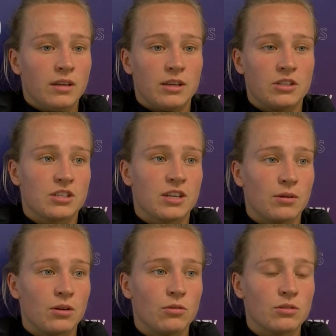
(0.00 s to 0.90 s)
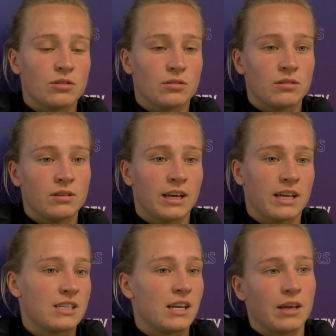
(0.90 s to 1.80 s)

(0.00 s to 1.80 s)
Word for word: it's just how it goes. So like I say,